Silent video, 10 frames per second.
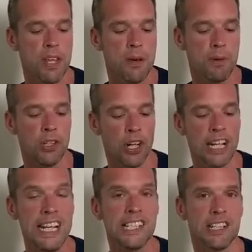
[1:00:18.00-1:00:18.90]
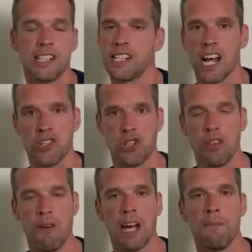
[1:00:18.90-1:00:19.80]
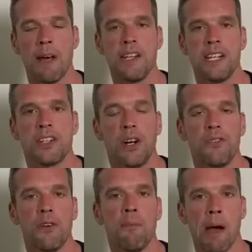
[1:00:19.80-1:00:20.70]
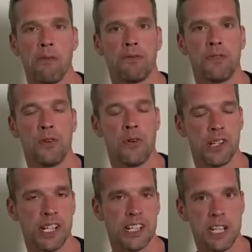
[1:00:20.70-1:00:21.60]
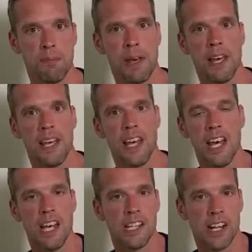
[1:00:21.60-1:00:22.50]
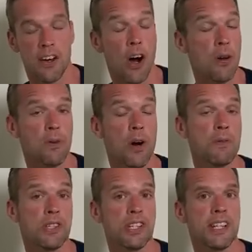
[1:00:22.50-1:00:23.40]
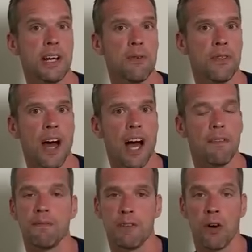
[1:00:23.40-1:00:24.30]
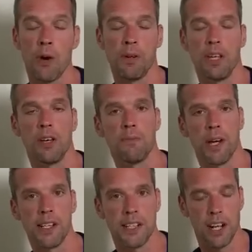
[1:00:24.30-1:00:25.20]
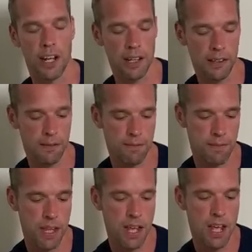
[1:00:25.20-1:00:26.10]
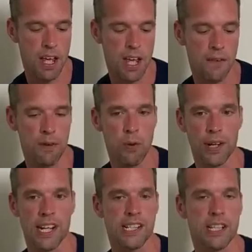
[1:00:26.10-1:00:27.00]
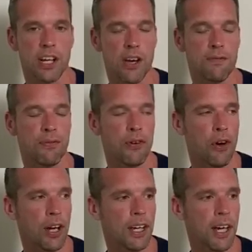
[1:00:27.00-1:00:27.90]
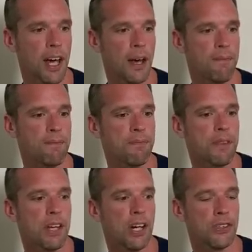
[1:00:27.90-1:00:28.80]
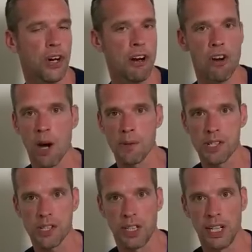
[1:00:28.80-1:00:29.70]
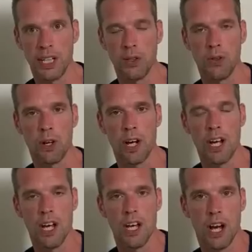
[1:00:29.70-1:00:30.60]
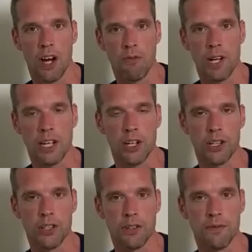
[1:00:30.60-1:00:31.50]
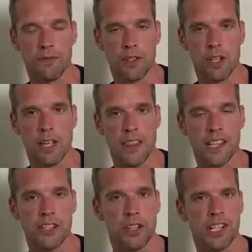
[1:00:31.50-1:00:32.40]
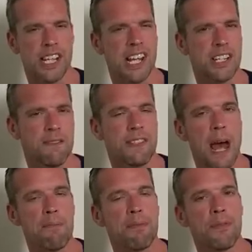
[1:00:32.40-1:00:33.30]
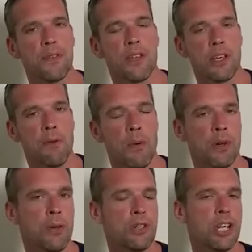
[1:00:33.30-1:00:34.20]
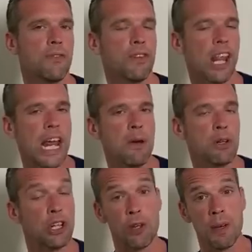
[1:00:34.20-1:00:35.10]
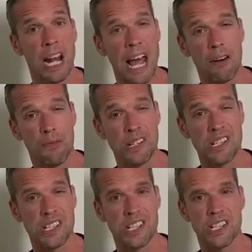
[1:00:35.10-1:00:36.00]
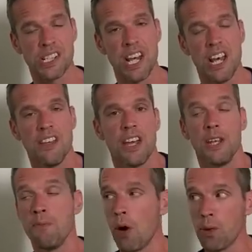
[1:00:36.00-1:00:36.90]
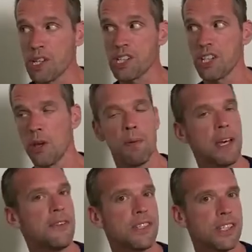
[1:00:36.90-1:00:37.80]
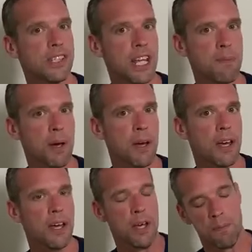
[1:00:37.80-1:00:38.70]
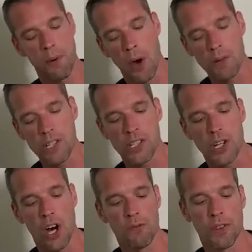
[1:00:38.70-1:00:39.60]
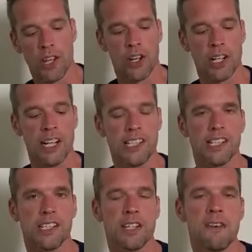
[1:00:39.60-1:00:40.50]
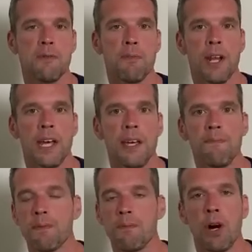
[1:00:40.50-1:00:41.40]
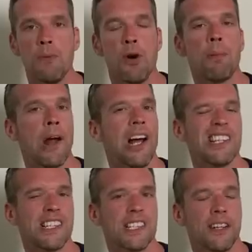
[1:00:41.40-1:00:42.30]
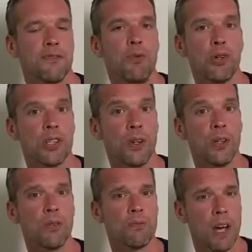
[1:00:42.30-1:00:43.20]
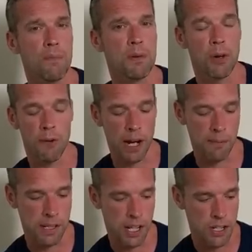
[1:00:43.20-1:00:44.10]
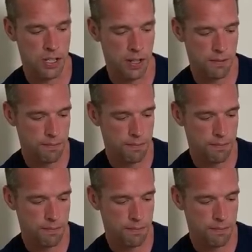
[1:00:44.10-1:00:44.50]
But 9 litres is actually the recommended kind of amount for a 60p. So I would just stick with that if I were you personally. If you wanted to go for like a diorama style or a really kind of, you get this kind of sense of depth you might want to achieve with an iwagumi layout, for instance, then you might want to slope it even steeper. But I would just start off with the 9 litres, save your money, buy more plants instead of more soil. That would be my recommendation.